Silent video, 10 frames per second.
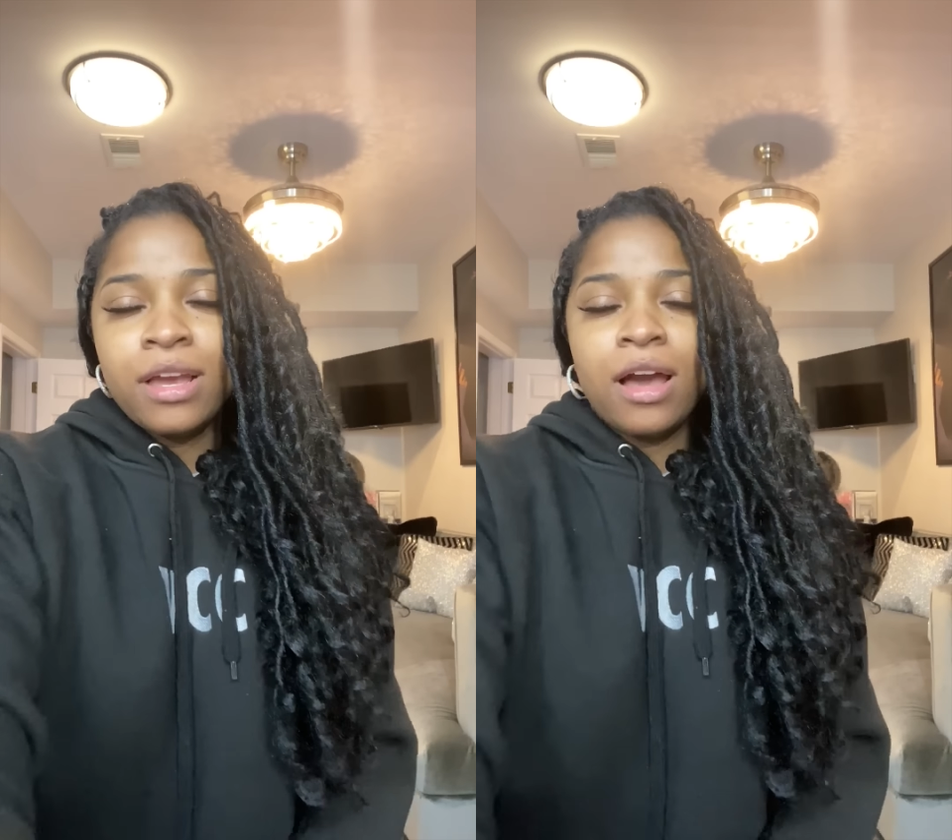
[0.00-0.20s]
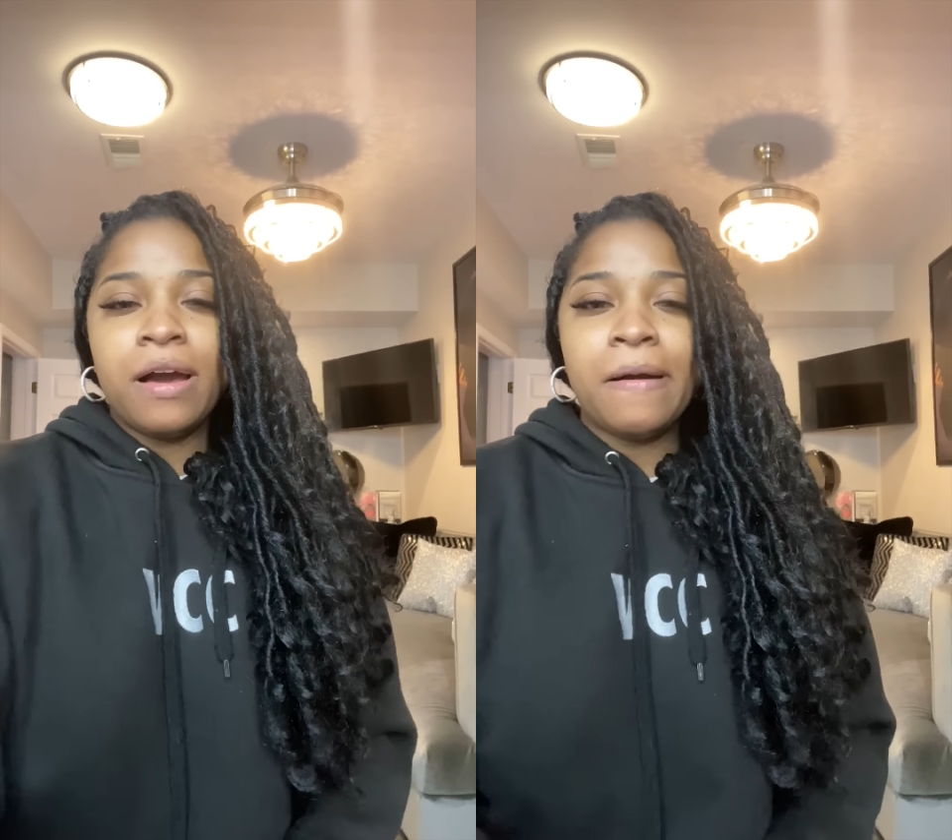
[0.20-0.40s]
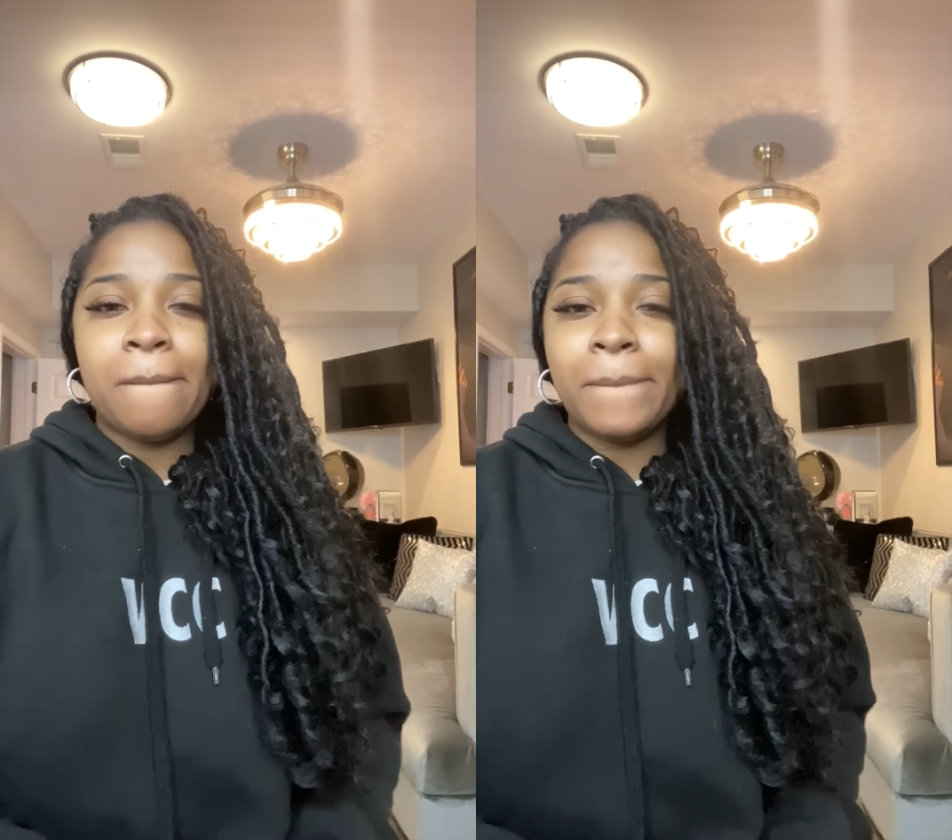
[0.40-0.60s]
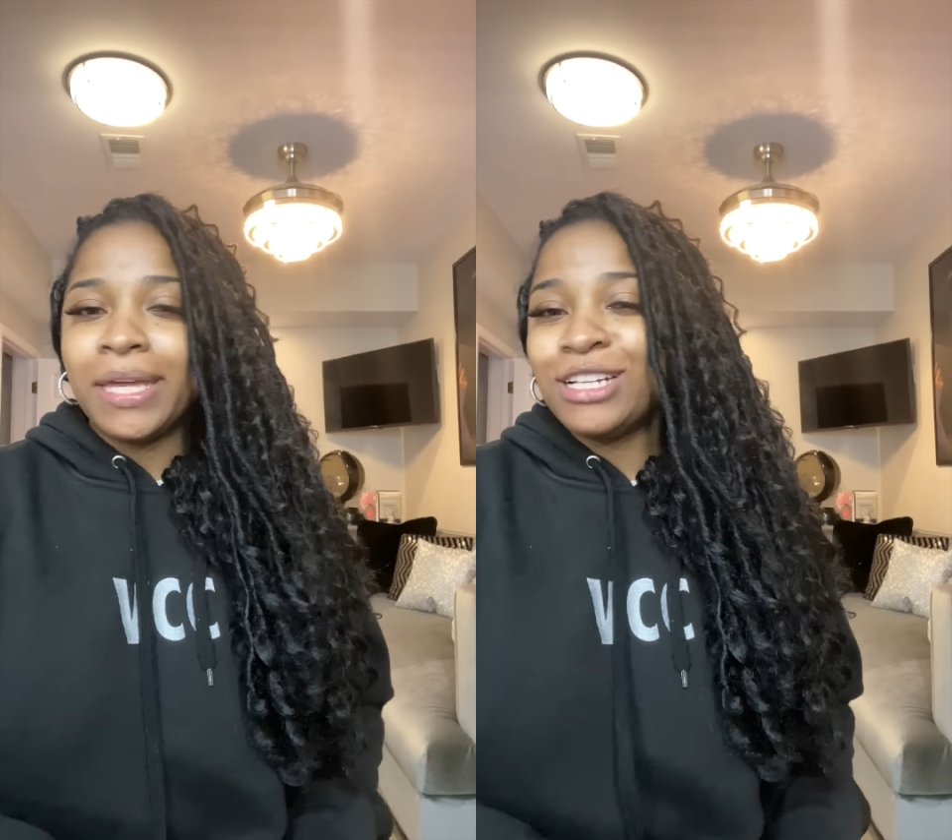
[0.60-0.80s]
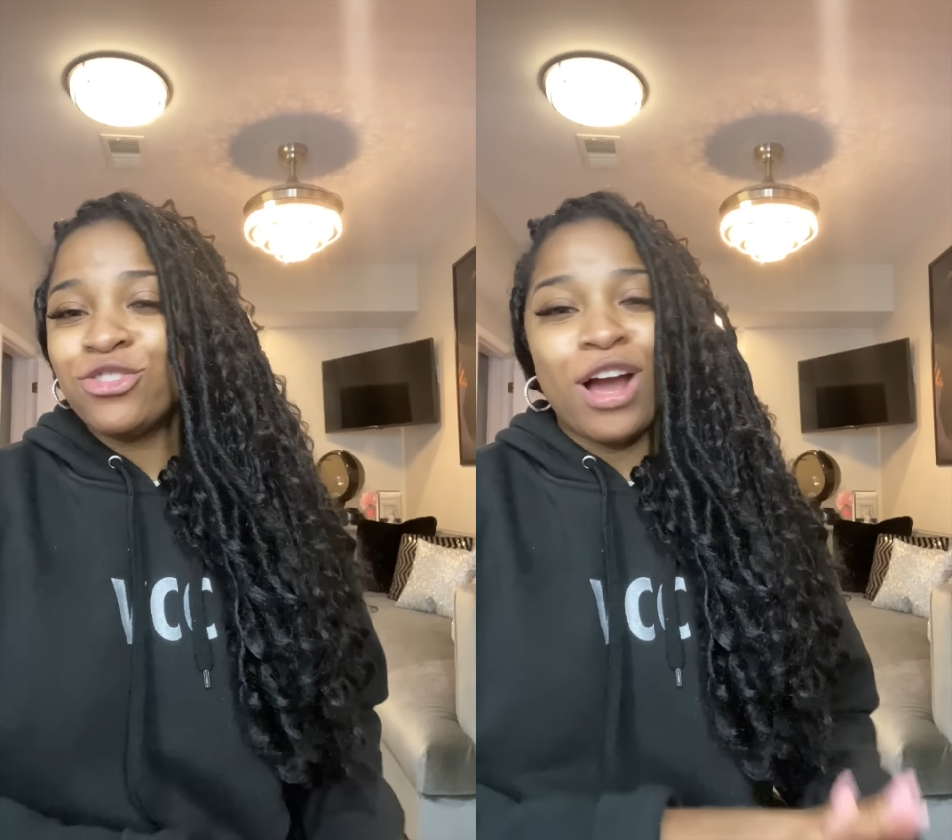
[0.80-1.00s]
And
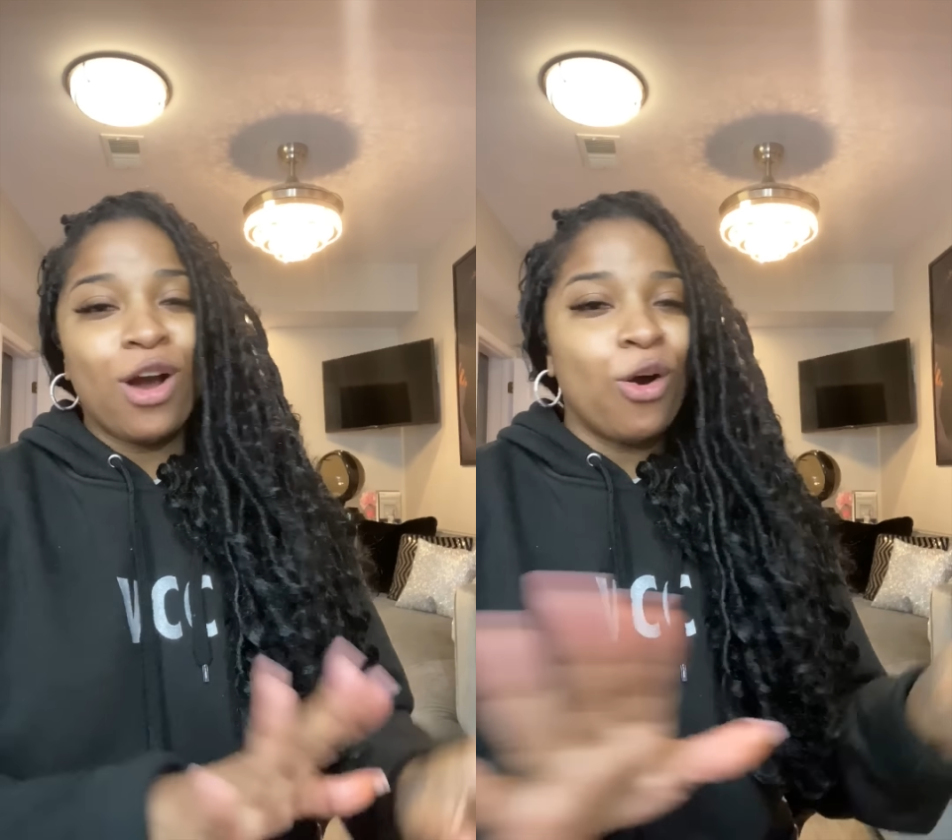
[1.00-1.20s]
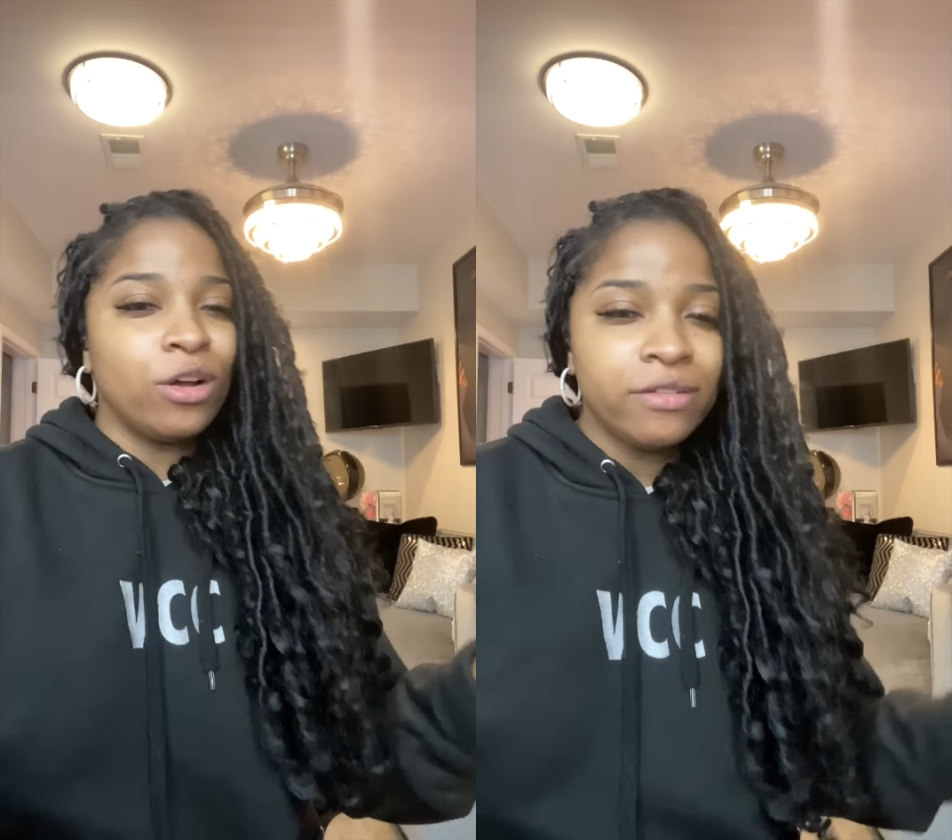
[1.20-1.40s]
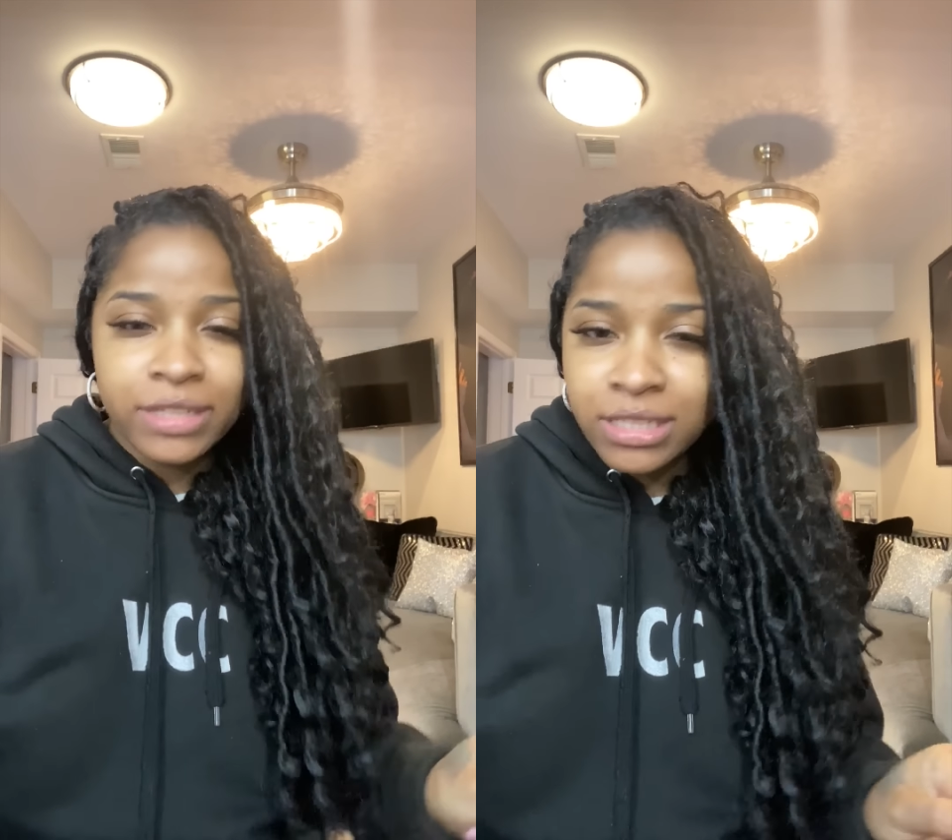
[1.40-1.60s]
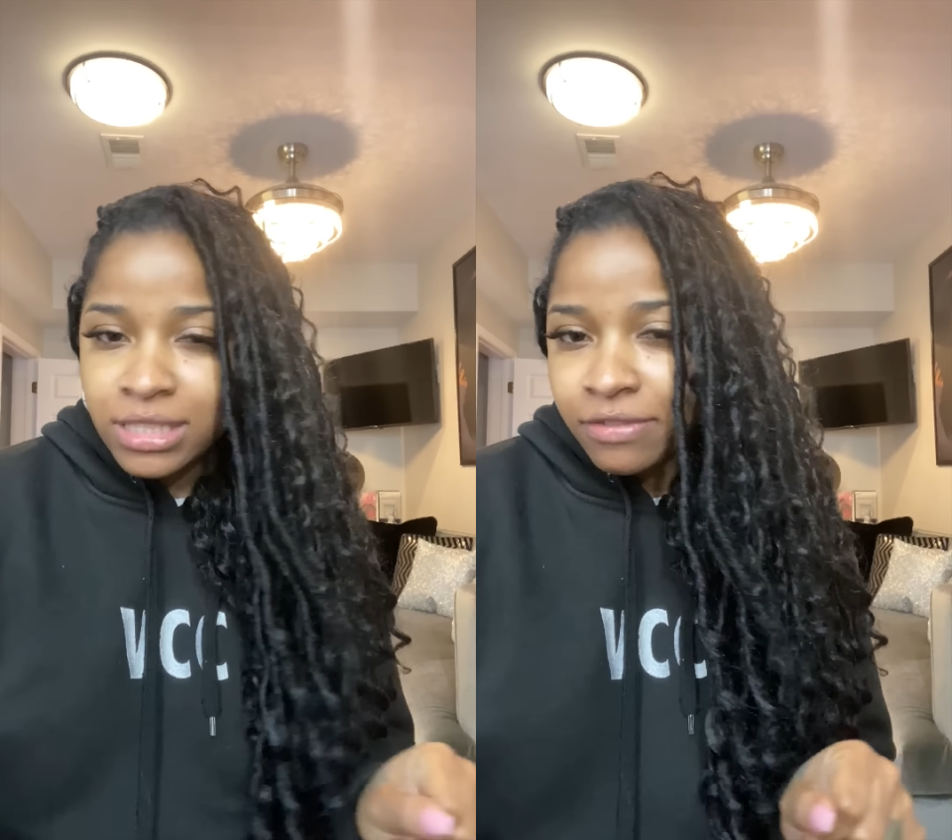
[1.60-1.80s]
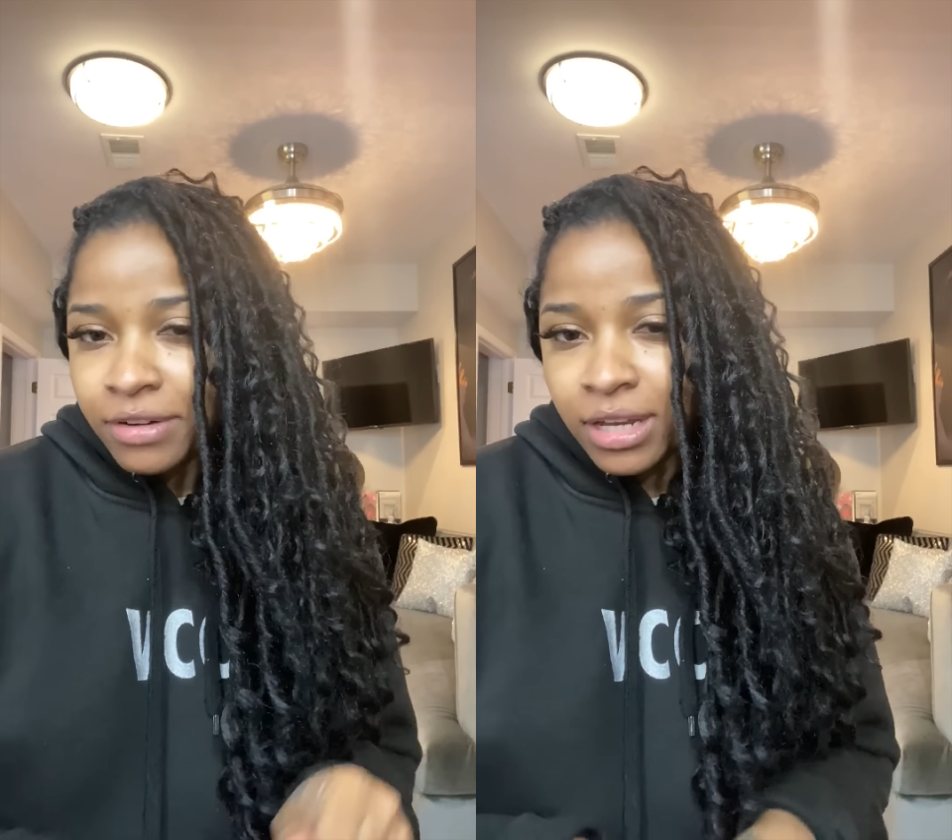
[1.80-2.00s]
I tried all of these
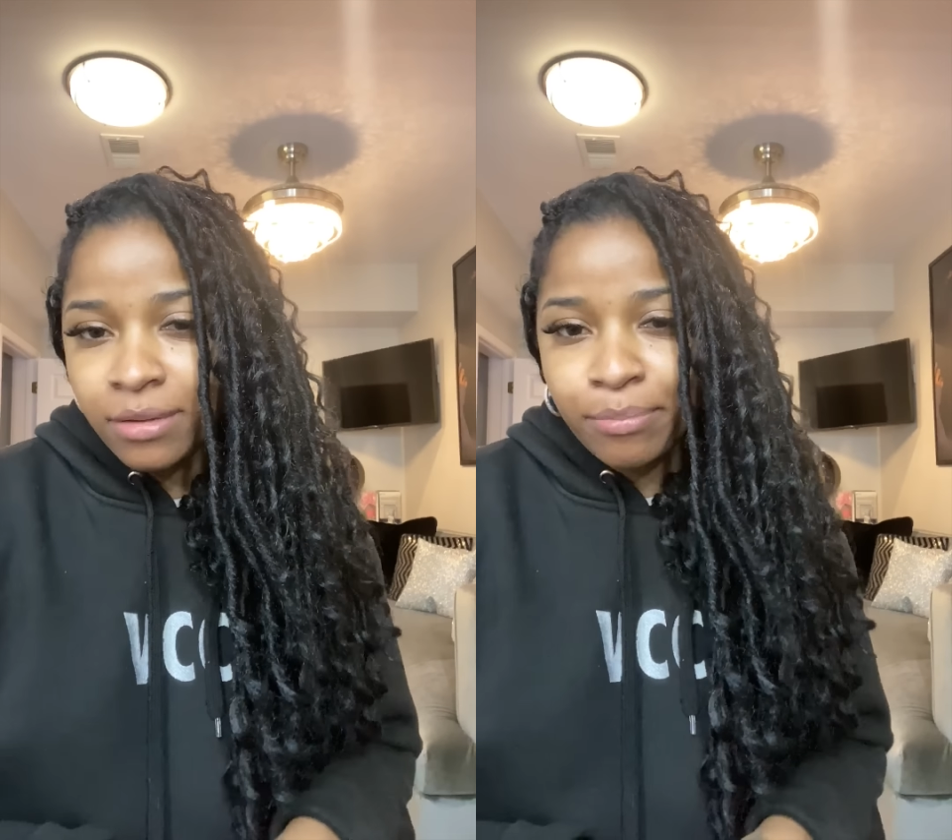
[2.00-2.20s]
different